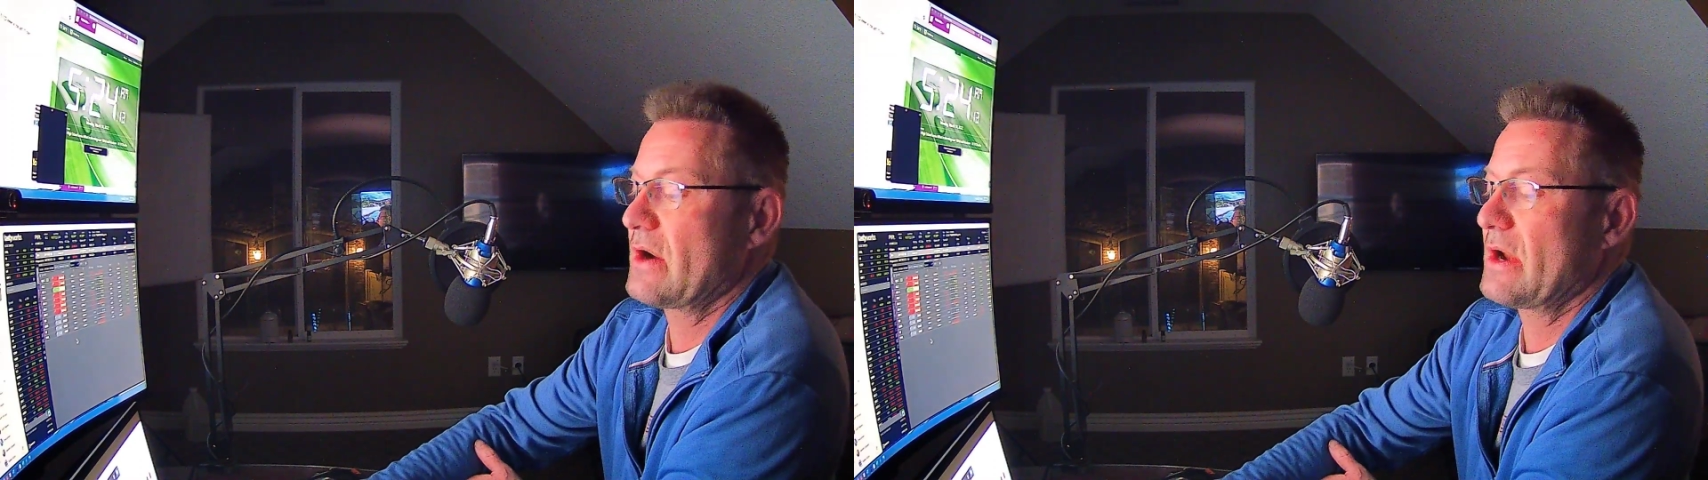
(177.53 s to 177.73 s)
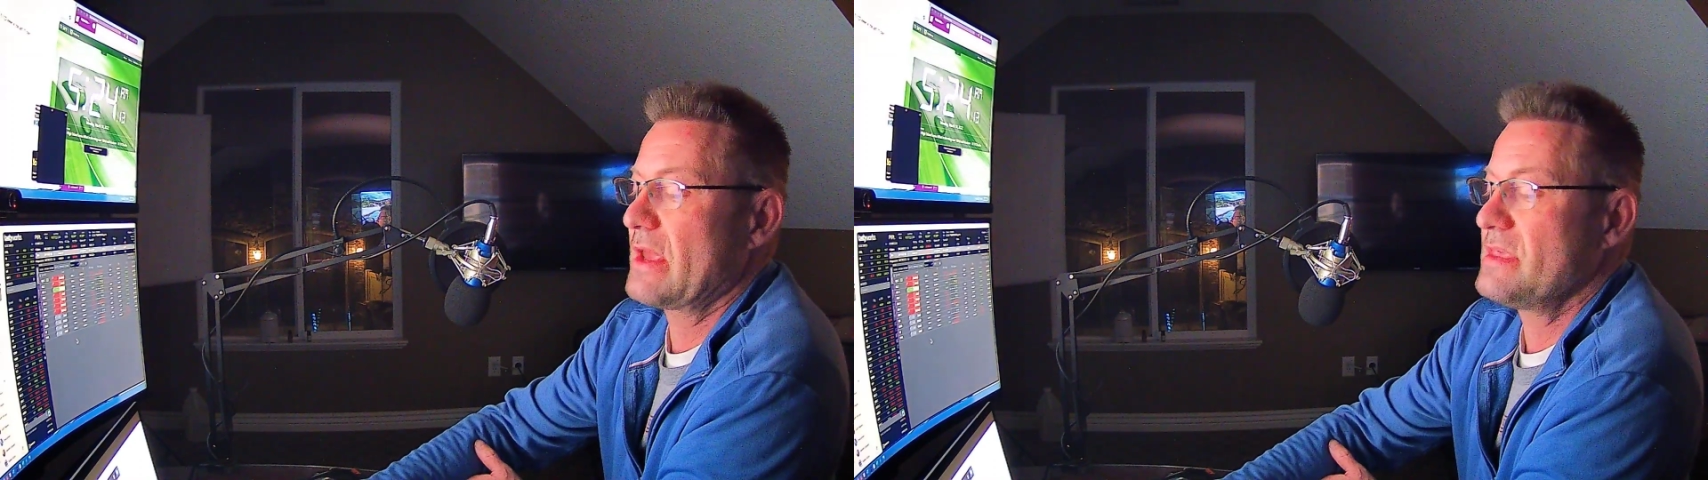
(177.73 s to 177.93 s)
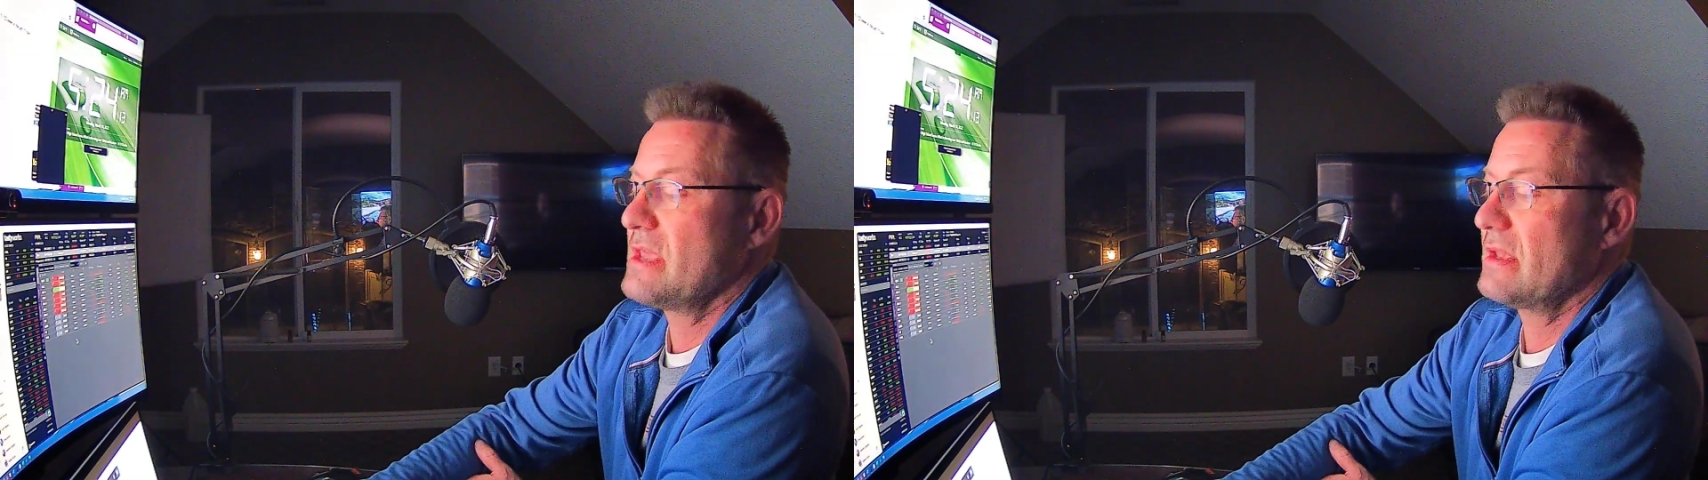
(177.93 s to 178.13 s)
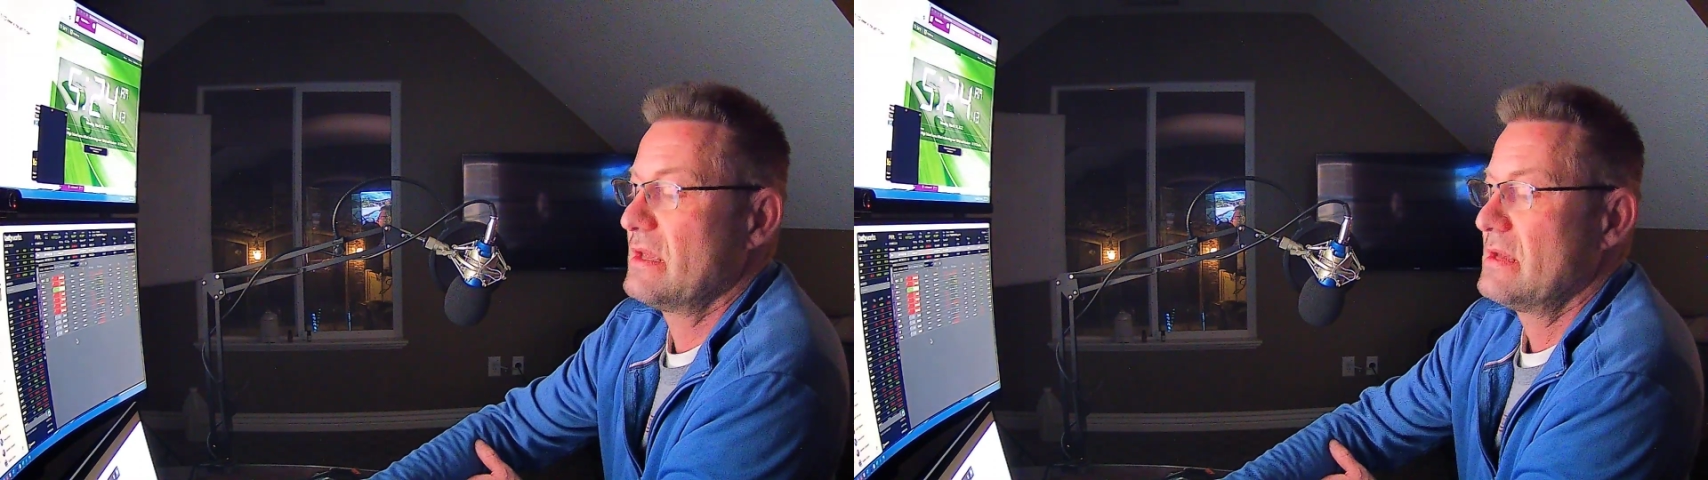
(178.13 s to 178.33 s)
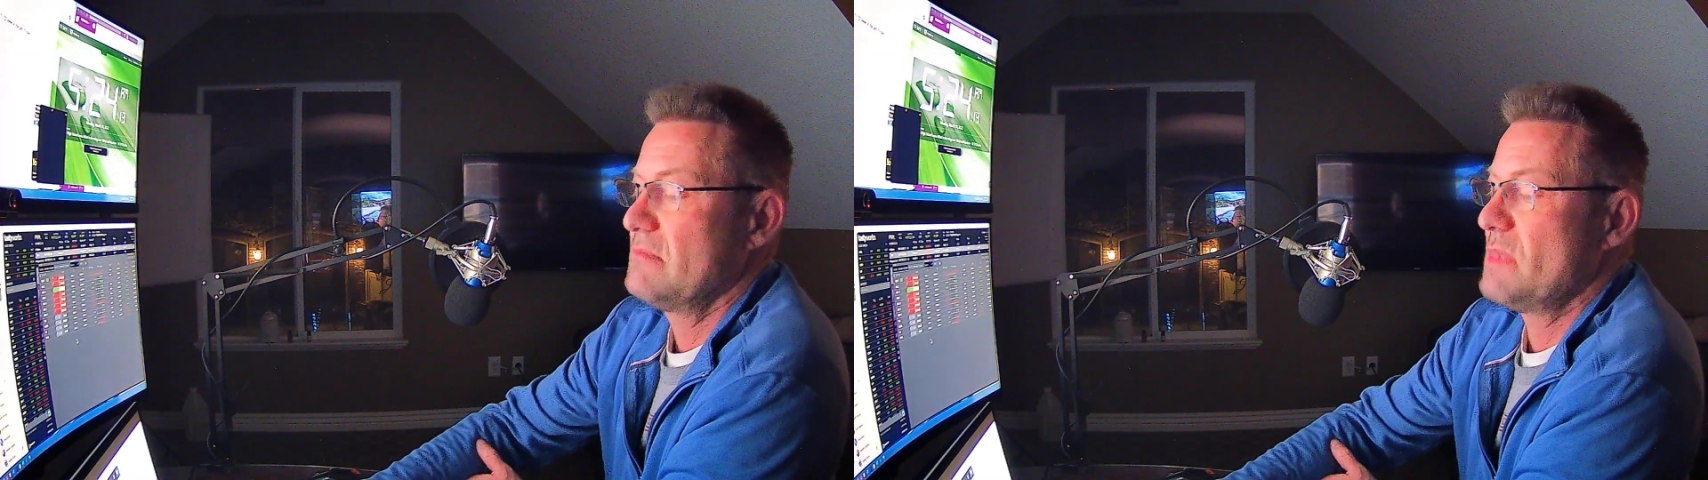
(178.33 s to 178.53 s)
And I think
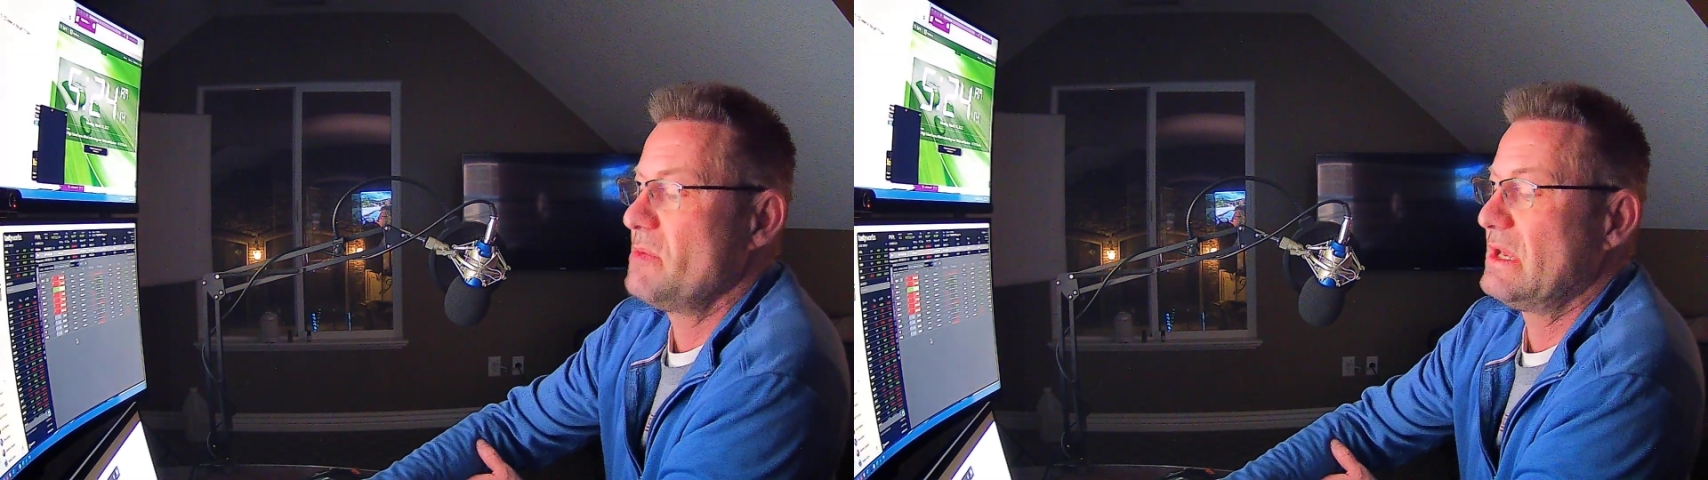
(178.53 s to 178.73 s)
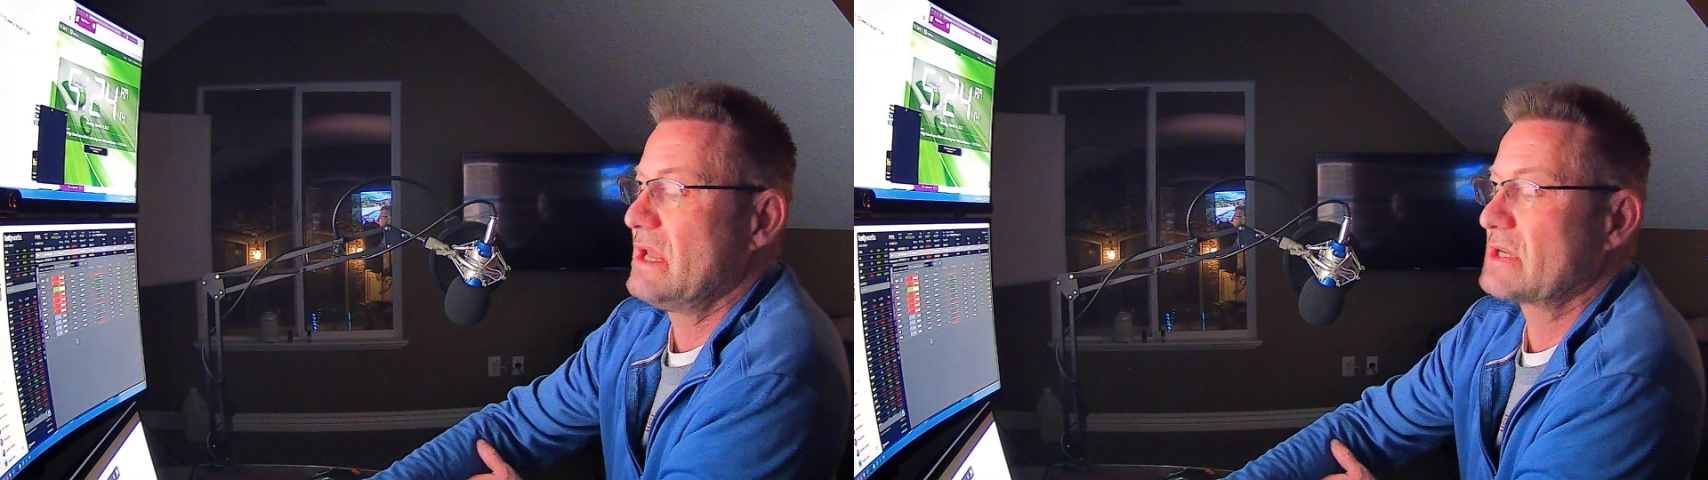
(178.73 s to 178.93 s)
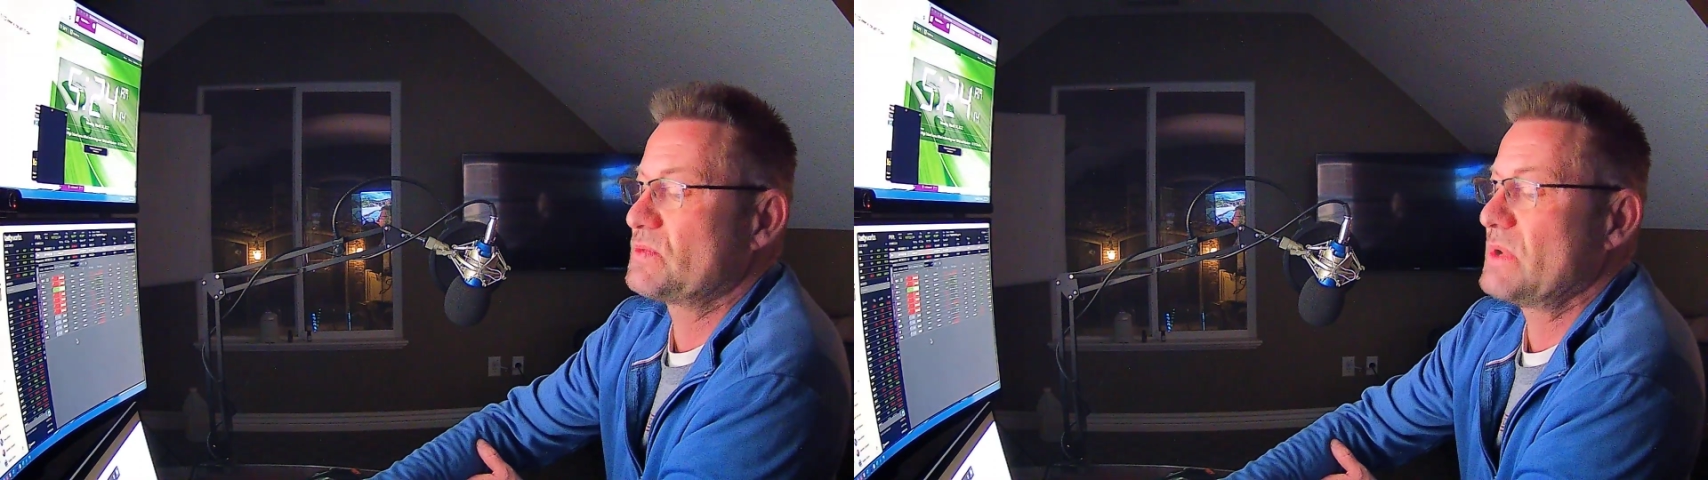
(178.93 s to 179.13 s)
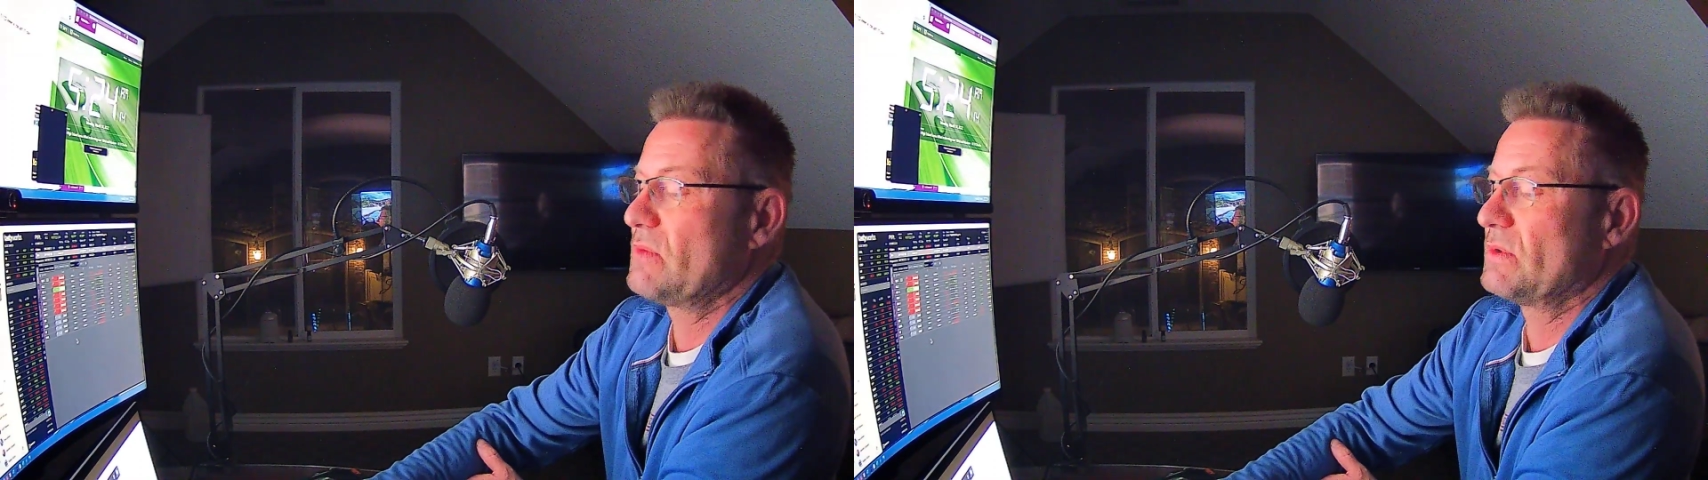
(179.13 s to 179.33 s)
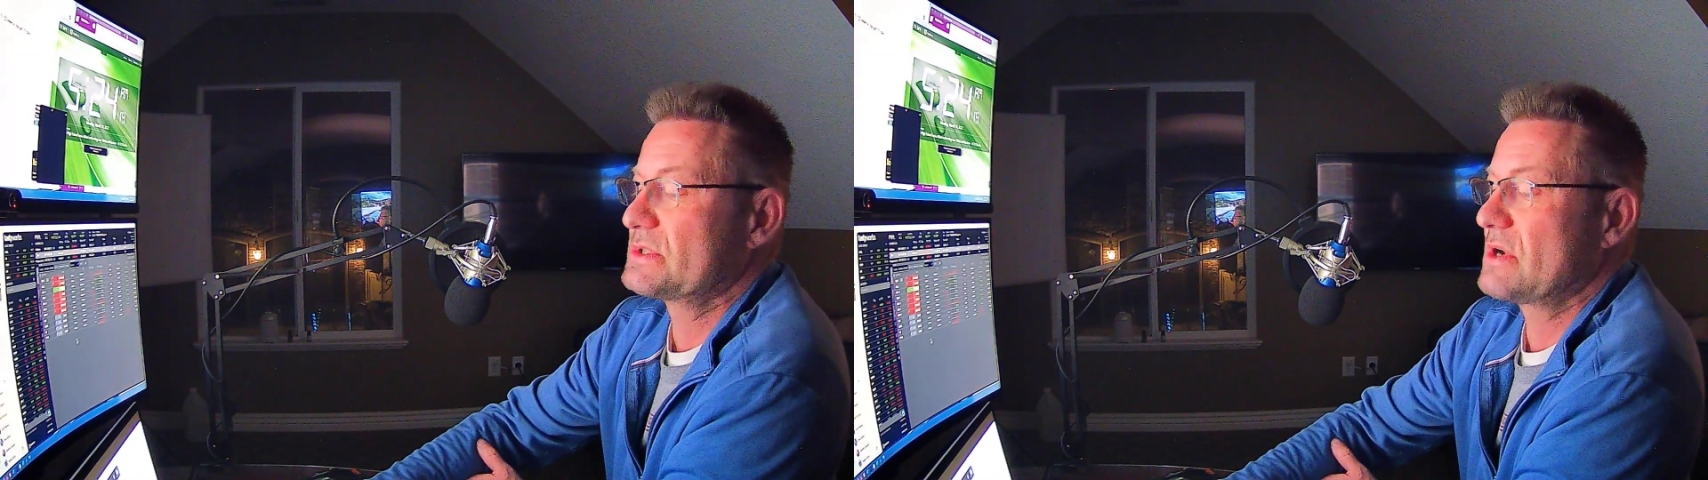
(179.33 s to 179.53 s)
maybe next week
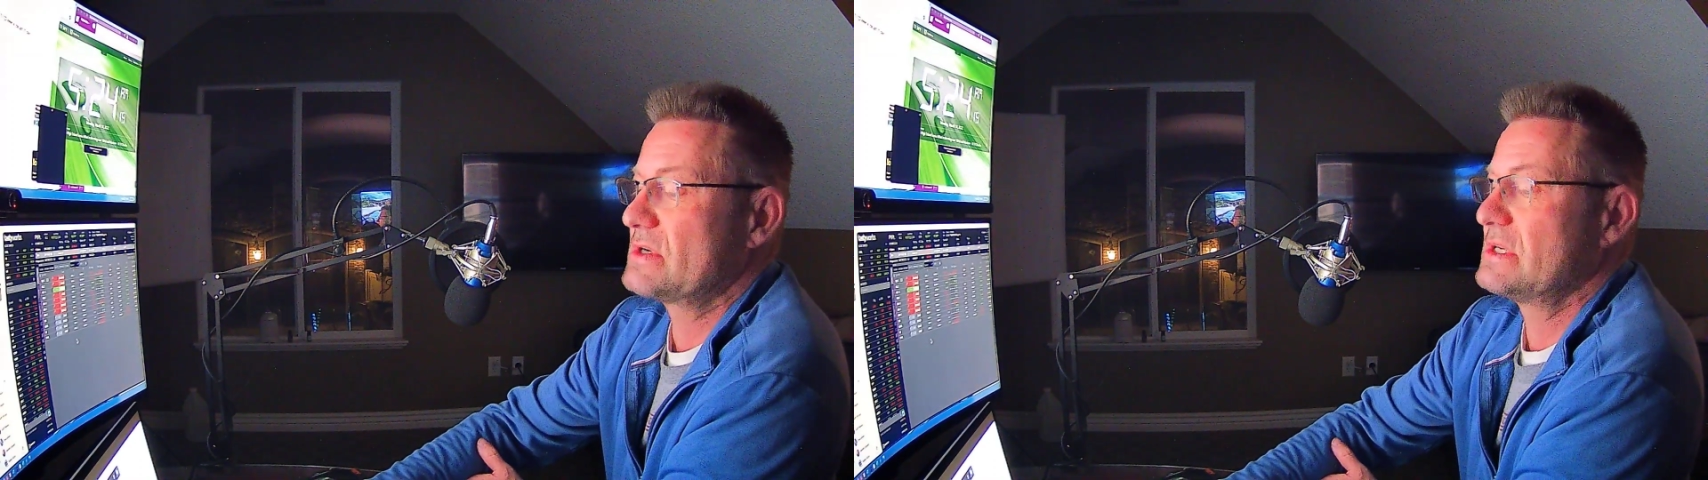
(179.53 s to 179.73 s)
we'll start